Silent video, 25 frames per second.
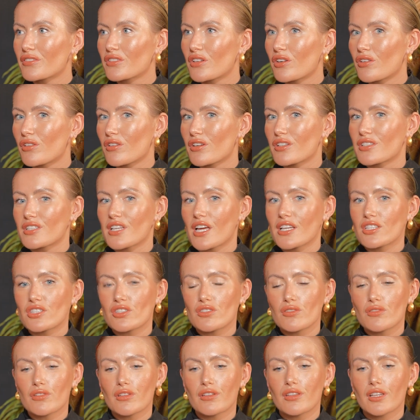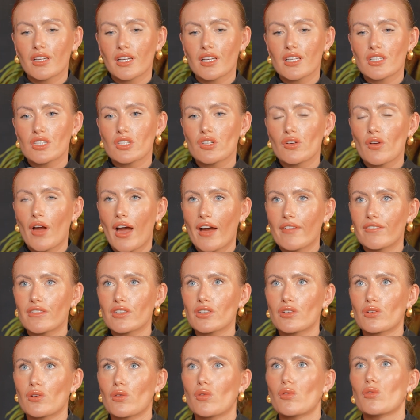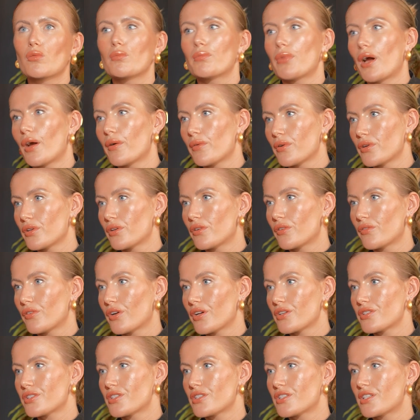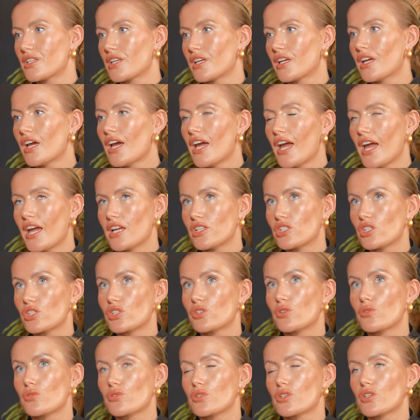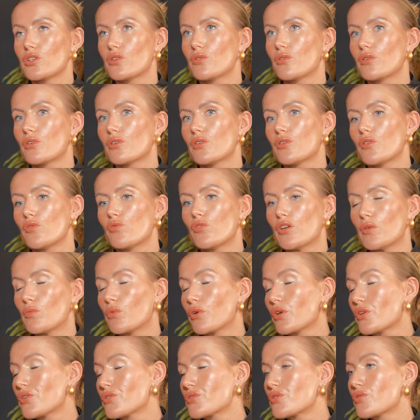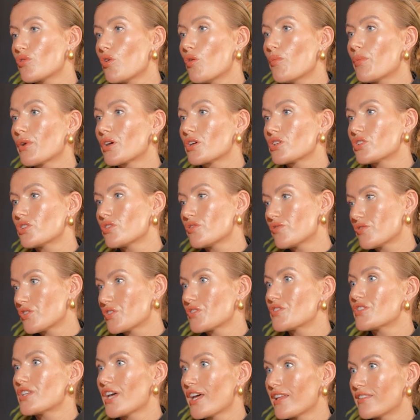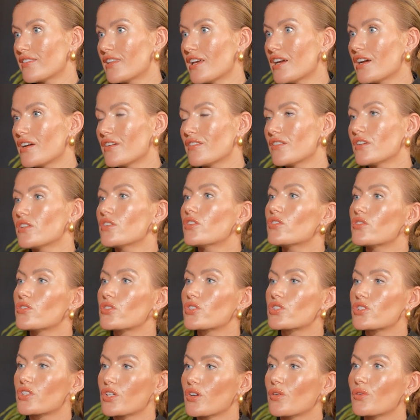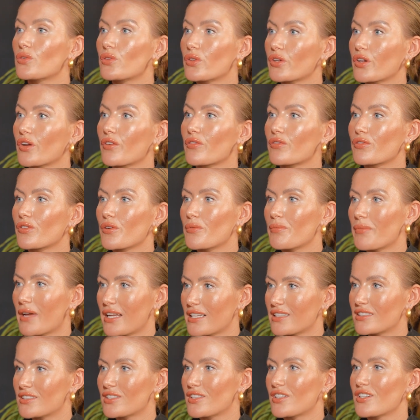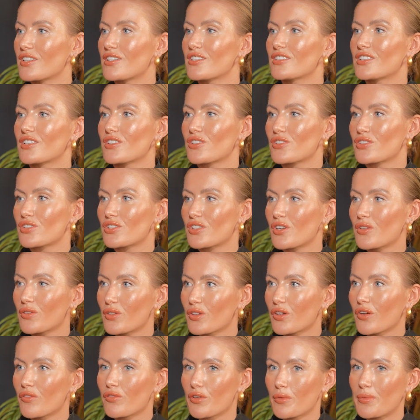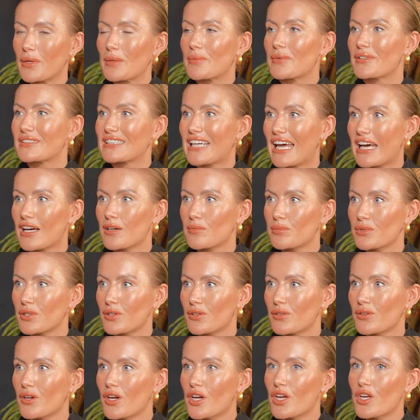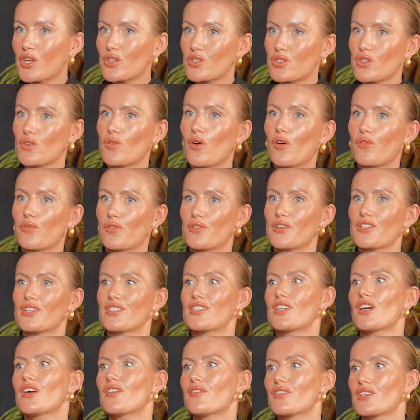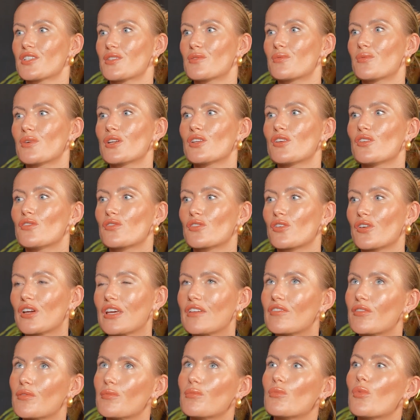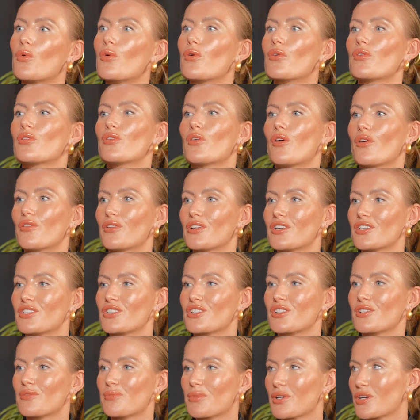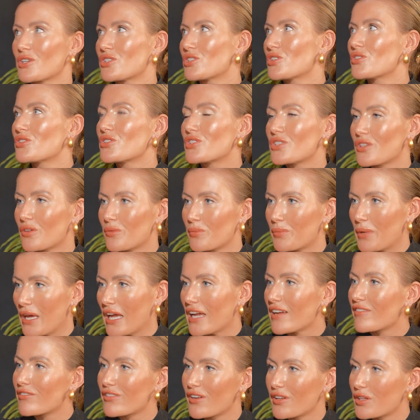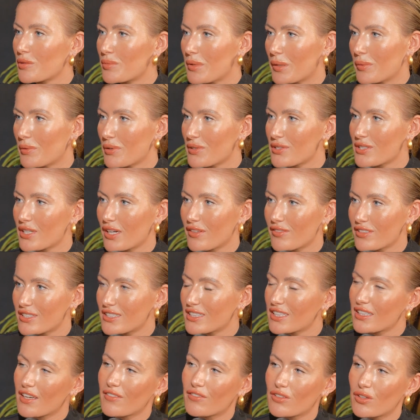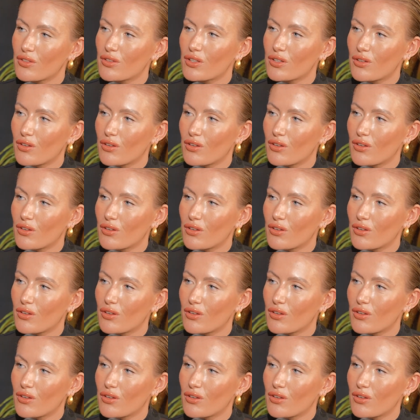course. And you know, the thing is, you having your own PwrdUniversity, University, it just shows that you reap what you sow, because you've just said there that you're still looking for mentors and you're still looking for people to help you. So you're offering a service when you've got even more knowledge, because you're still paying for other people's service to give you the